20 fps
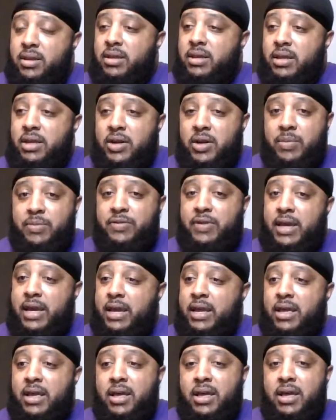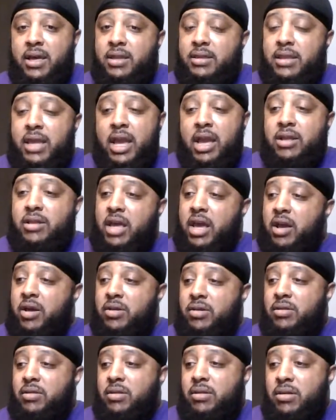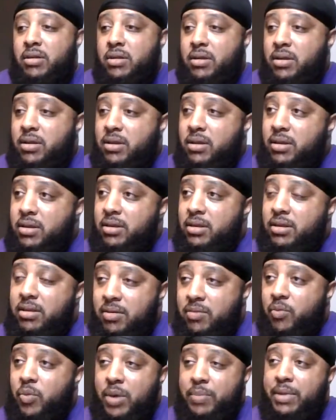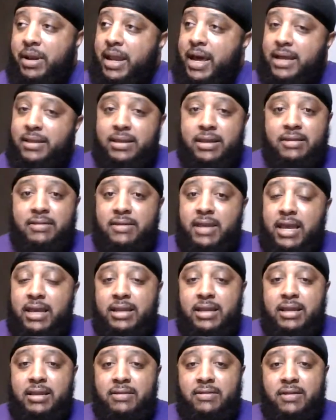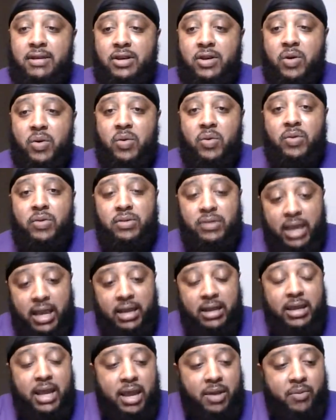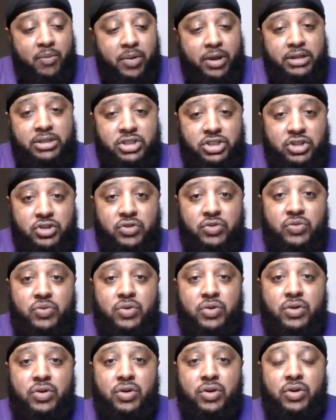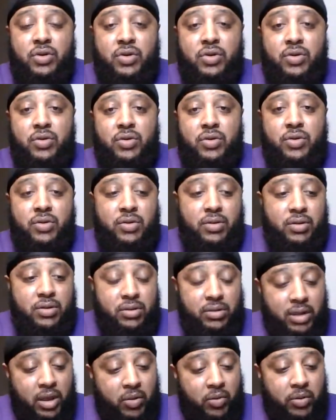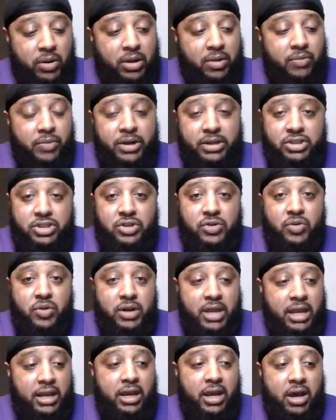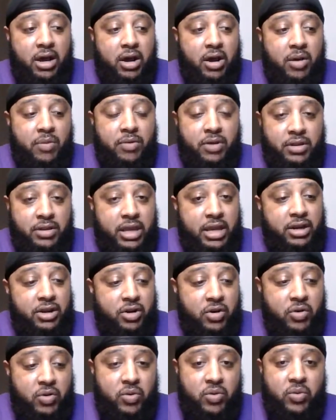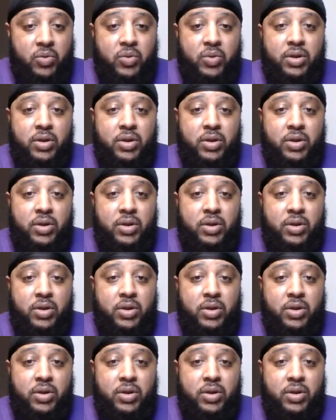you know what I'm saying? They women like this, they just, they with you. They only with you, and they cause they know,